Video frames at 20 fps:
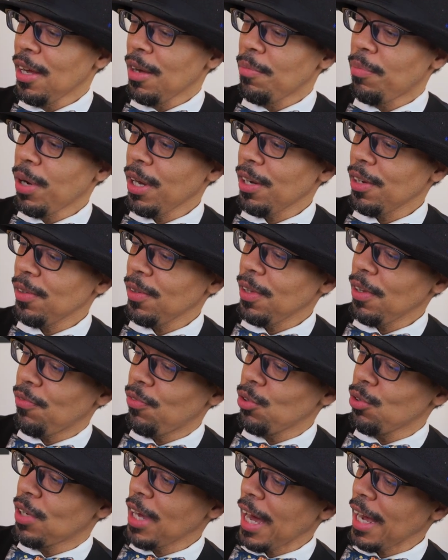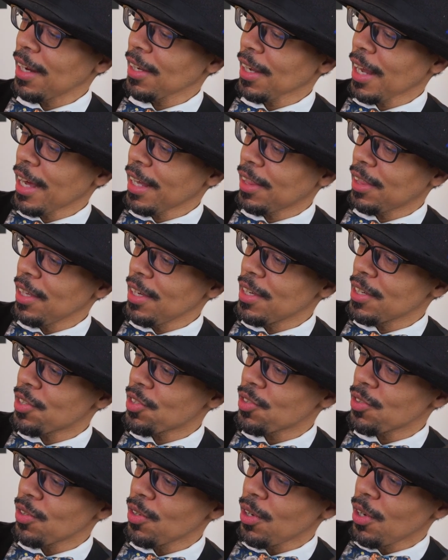But if you got it like
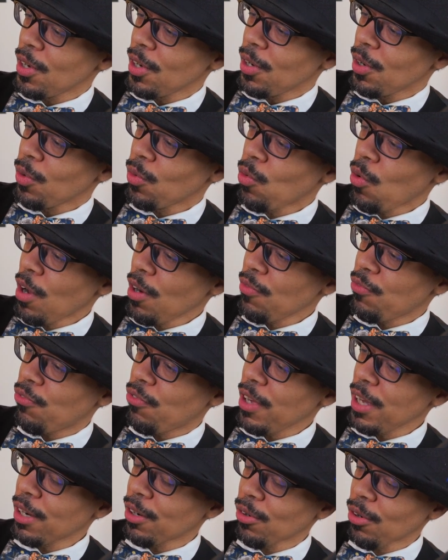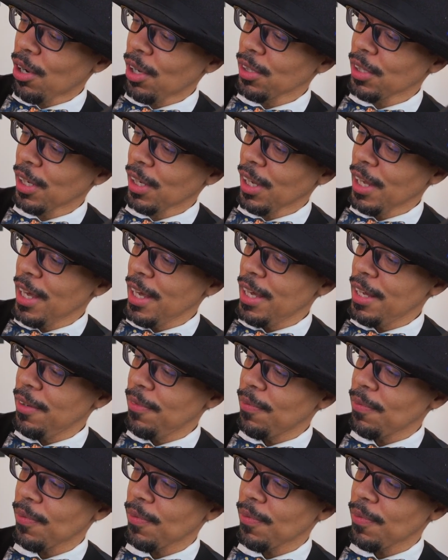this, one finger on the lid,